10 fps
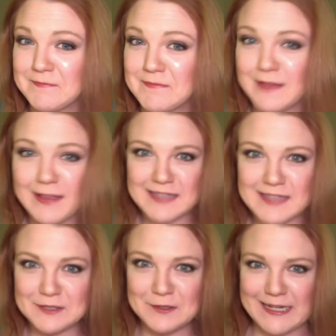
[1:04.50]
The last
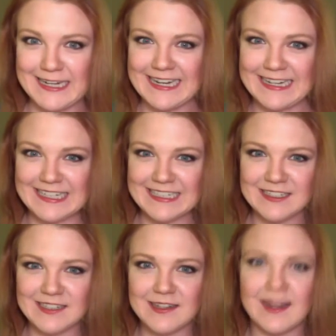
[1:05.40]
ingredient
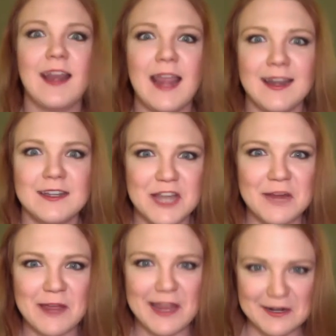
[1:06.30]
in any
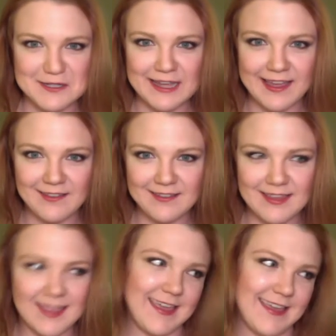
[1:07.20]
Janeway hairstyle
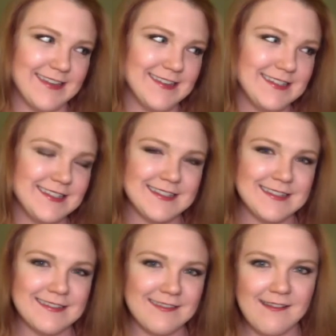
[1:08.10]
is,
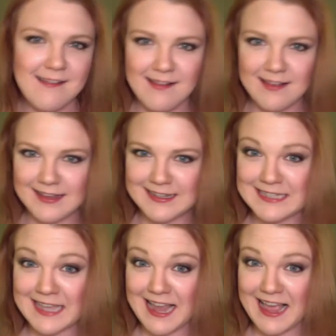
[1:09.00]

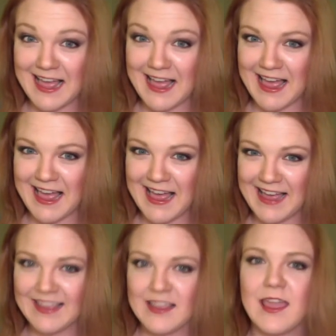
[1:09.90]
ta-da,
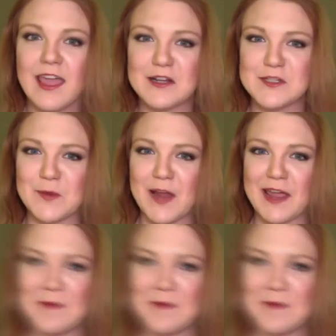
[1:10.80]
hairspray.